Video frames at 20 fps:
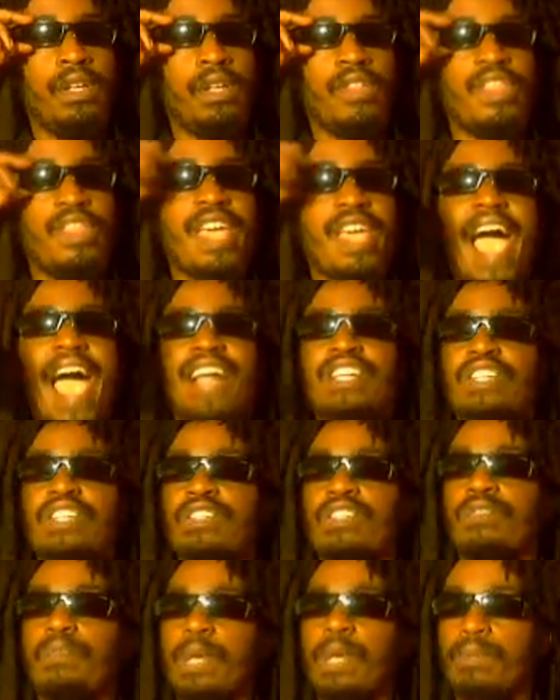the
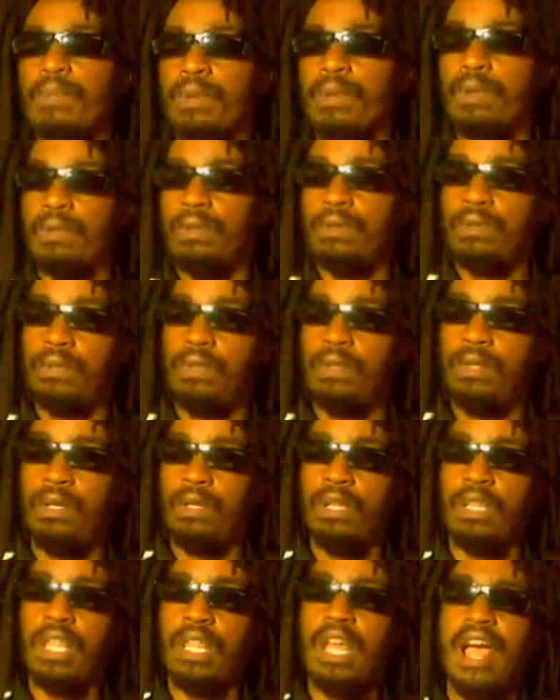actions of people
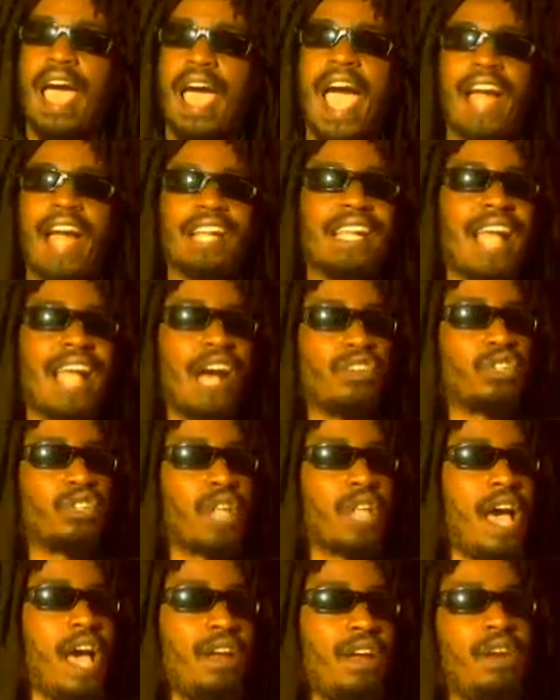that are acting
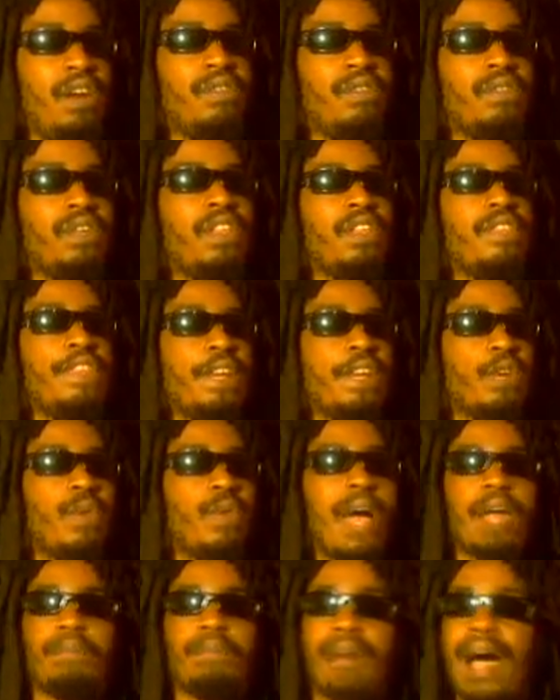outside of their
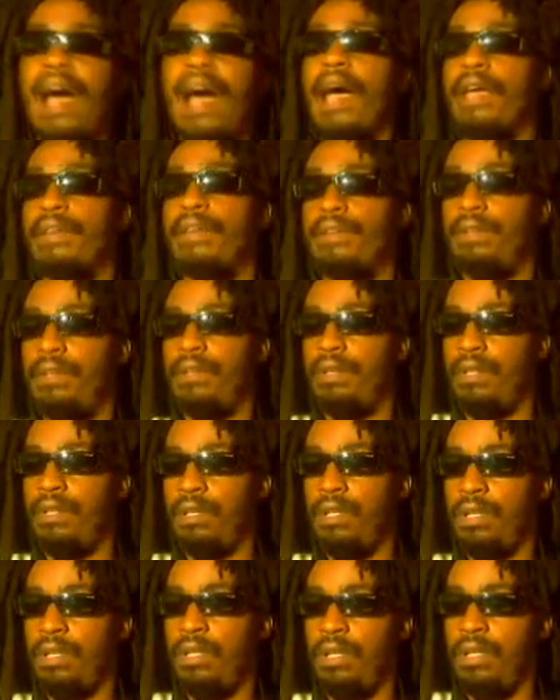right mind.
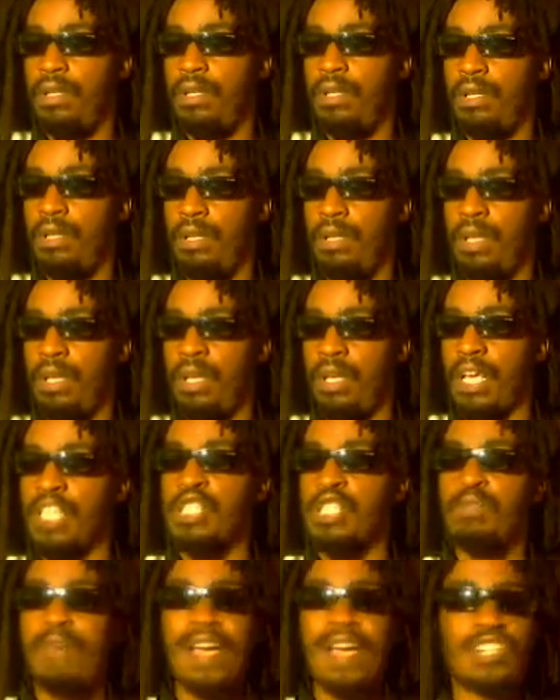
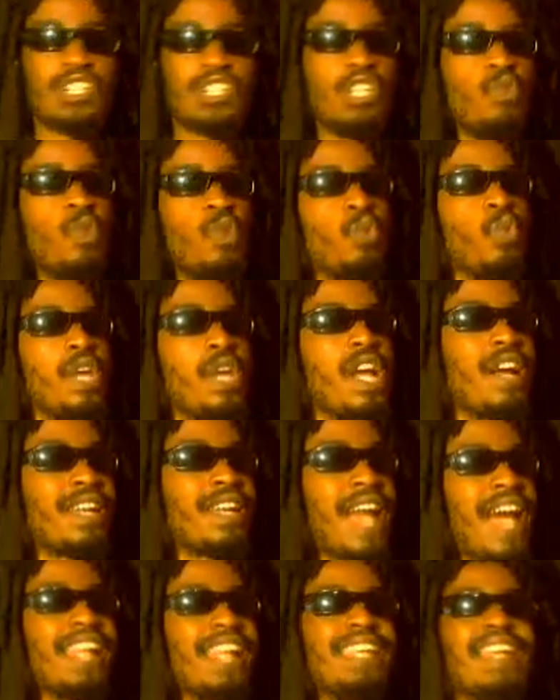Especially when we are
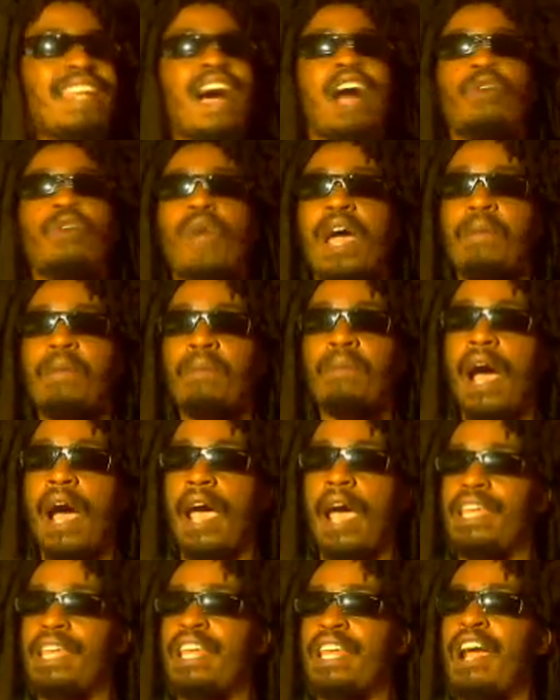not in our right
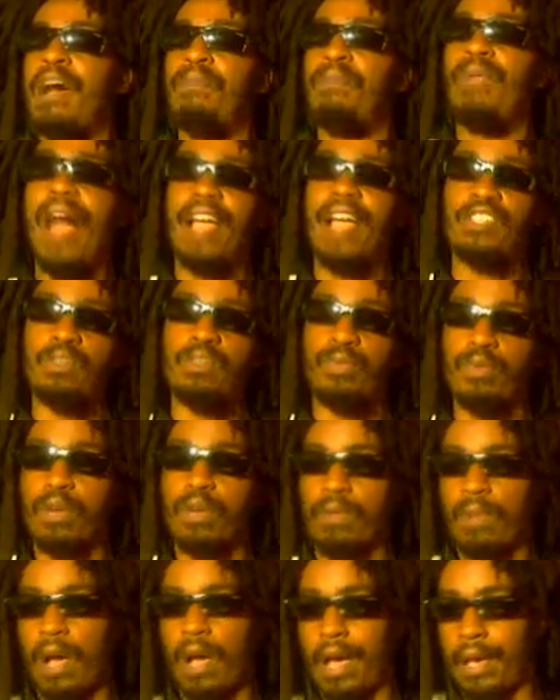mind, in our black
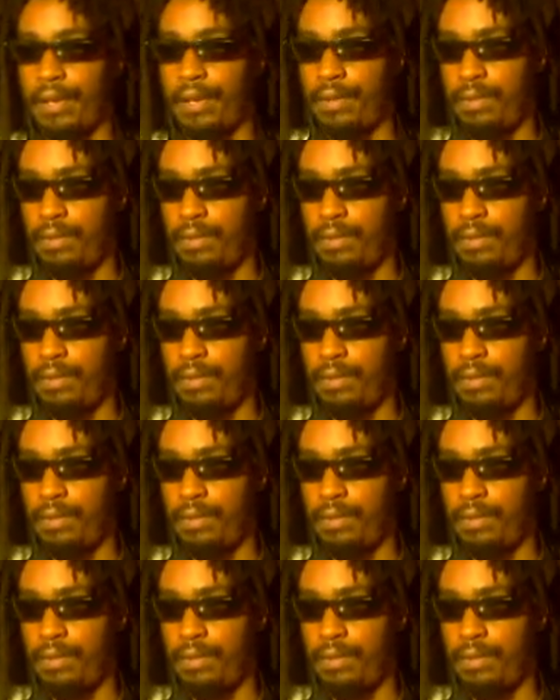supreme mind.